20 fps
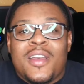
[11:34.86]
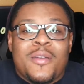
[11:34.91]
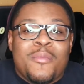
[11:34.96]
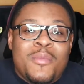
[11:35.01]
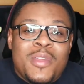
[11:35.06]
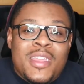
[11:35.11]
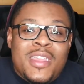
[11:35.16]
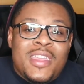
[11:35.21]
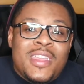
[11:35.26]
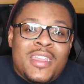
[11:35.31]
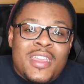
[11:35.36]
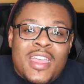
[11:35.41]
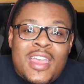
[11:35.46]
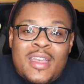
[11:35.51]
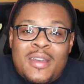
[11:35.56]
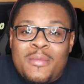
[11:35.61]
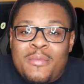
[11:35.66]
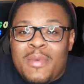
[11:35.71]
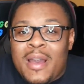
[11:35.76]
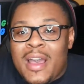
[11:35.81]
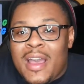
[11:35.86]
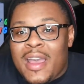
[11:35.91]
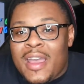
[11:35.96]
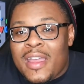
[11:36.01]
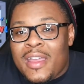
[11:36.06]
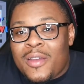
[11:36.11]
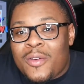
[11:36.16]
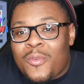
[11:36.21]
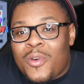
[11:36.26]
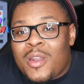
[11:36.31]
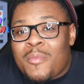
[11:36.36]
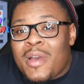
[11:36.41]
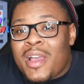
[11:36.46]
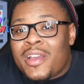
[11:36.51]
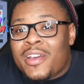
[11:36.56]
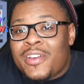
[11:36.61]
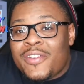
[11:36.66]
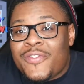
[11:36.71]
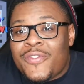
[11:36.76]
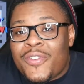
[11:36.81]
Me and one of my
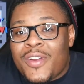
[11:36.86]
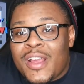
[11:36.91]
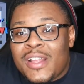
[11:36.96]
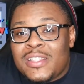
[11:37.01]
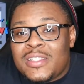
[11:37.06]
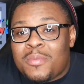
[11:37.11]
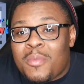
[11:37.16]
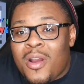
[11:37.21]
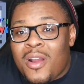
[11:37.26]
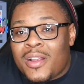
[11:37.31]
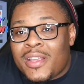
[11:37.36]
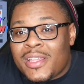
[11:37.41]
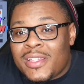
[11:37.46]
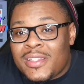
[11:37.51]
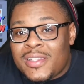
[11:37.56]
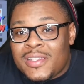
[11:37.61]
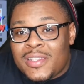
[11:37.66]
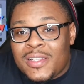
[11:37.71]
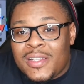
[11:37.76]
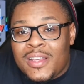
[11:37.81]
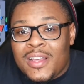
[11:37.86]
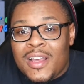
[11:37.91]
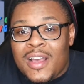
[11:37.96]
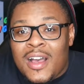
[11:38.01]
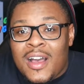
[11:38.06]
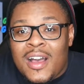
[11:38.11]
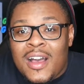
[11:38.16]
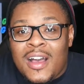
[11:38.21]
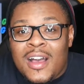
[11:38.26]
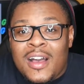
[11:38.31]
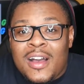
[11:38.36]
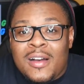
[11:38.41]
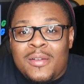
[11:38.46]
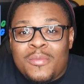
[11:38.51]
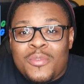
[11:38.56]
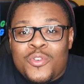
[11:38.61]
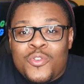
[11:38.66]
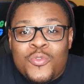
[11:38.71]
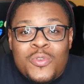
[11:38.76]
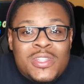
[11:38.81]
good friends, Marcus,
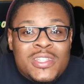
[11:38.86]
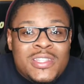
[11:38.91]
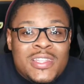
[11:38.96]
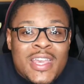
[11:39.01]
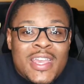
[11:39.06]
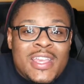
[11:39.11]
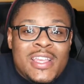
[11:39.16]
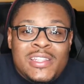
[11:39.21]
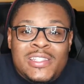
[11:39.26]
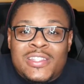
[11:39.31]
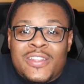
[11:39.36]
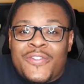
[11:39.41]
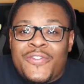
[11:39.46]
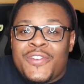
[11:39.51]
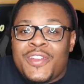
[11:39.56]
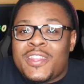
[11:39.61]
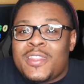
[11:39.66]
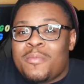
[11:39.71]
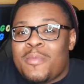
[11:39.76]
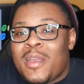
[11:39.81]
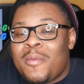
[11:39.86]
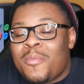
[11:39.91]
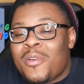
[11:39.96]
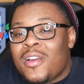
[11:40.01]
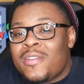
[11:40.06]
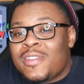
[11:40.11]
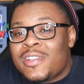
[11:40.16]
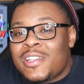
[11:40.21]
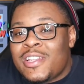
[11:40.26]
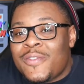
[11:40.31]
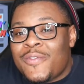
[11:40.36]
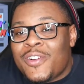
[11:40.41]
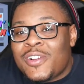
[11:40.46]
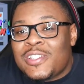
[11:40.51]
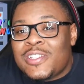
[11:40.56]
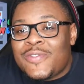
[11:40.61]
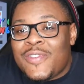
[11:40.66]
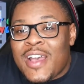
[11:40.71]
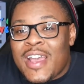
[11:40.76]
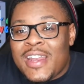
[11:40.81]
who would say he's the 5th member of the
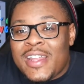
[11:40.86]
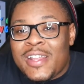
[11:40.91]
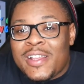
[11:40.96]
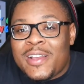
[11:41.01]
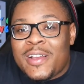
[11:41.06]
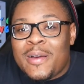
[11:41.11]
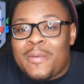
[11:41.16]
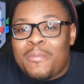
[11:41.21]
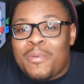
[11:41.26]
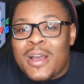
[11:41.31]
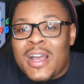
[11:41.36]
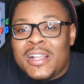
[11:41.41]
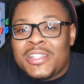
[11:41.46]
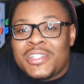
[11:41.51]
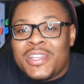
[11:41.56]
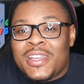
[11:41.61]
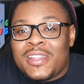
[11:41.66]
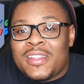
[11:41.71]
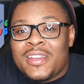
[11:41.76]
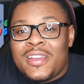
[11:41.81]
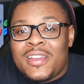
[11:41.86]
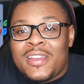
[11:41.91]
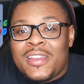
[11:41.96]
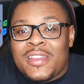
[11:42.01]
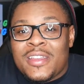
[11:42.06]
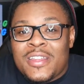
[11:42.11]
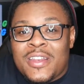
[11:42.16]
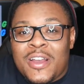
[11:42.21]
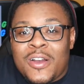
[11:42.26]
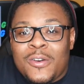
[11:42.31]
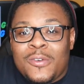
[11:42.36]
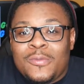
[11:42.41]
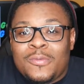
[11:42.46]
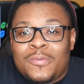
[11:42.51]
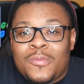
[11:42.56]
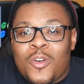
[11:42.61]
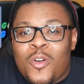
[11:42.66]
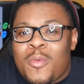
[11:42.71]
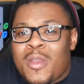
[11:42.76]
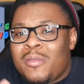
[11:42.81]
Diversified Income Project,
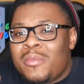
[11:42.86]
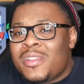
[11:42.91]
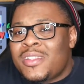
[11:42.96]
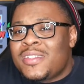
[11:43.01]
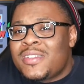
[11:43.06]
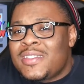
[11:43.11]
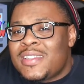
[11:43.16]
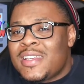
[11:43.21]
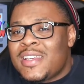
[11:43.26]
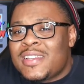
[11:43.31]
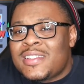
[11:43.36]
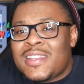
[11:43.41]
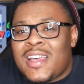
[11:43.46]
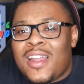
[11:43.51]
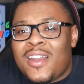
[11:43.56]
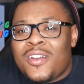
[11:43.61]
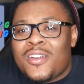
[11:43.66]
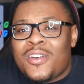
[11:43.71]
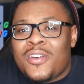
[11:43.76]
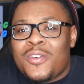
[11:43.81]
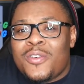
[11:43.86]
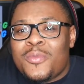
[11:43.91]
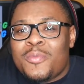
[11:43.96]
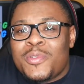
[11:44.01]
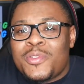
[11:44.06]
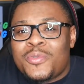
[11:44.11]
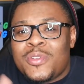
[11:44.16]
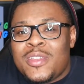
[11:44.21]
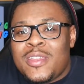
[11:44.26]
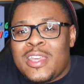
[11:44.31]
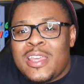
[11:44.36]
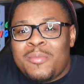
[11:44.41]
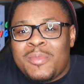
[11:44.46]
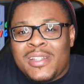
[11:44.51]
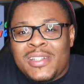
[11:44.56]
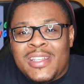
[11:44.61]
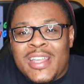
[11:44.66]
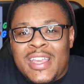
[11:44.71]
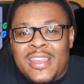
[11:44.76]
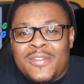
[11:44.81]
or maybe the 6th, I don't know. Between him
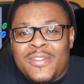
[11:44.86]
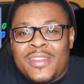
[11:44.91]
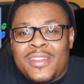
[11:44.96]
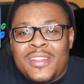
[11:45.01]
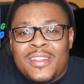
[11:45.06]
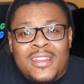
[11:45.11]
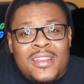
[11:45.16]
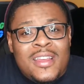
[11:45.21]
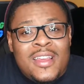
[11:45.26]
and David,